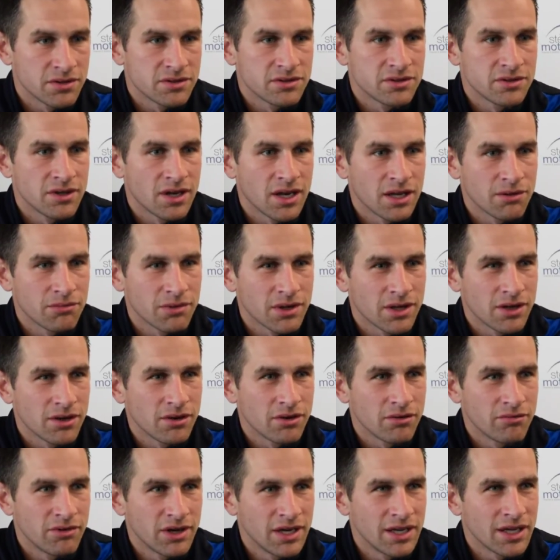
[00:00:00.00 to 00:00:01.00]
It's not like we
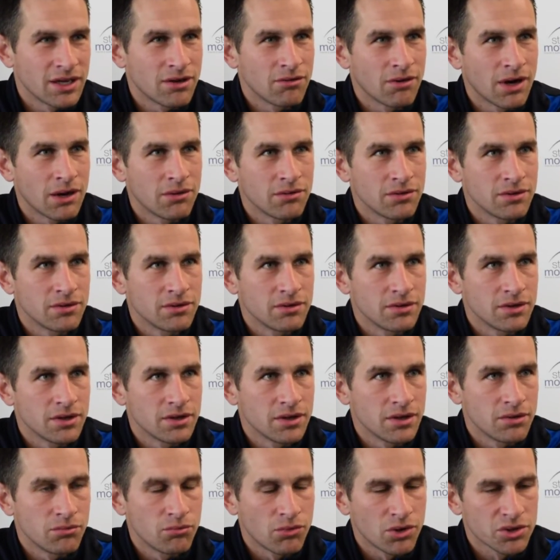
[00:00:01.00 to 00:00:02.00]
can really go out
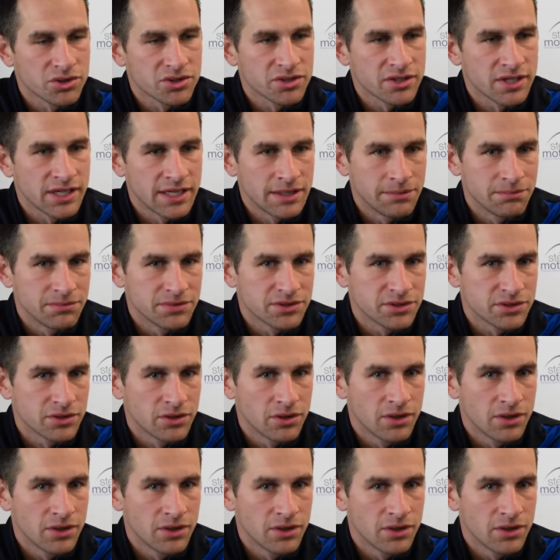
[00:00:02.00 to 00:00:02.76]
and watch teams.